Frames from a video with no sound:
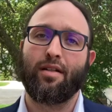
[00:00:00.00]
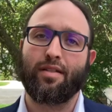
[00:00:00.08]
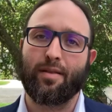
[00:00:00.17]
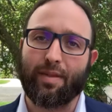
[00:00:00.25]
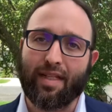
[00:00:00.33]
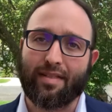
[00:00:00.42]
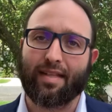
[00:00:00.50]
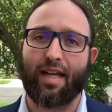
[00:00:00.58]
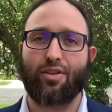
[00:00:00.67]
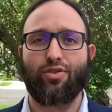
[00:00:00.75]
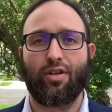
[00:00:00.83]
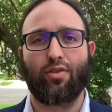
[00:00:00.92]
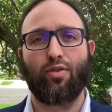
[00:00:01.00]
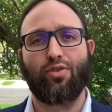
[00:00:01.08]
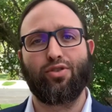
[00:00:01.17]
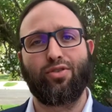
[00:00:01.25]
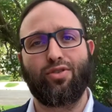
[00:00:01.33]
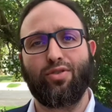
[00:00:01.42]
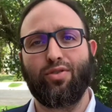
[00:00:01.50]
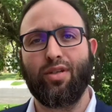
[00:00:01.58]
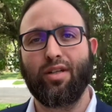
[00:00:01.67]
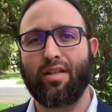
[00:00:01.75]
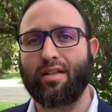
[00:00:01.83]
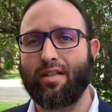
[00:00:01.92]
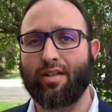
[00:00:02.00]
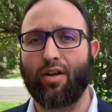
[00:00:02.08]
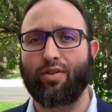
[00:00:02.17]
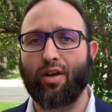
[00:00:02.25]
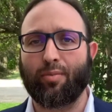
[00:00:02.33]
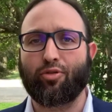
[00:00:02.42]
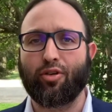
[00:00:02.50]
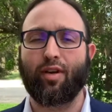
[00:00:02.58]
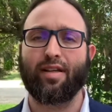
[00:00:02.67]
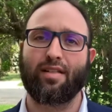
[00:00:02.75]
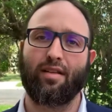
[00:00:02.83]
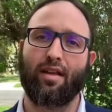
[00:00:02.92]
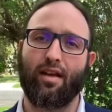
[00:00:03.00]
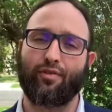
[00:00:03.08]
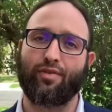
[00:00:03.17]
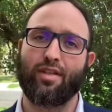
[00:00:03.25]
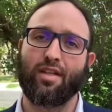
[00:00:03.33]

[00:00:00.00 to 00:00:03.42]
debilitate you and cause you to, you know, not progress in life.